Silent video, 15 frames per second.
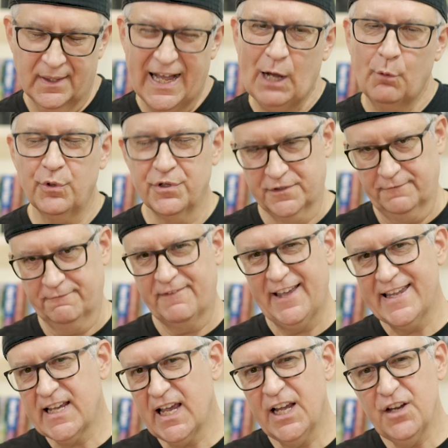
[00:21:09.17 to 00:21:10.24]
I was
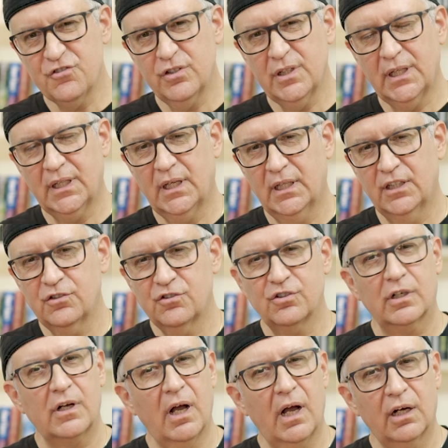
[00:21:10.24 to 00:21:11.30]
vacationing in
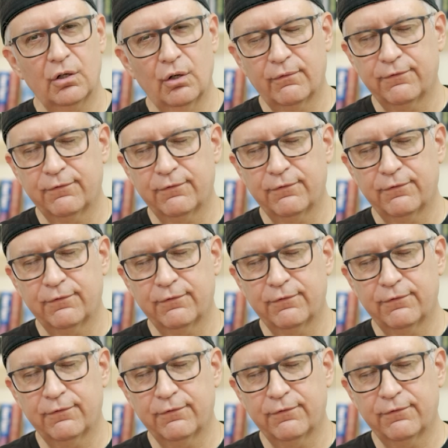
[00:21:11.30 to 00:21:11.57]
Chicago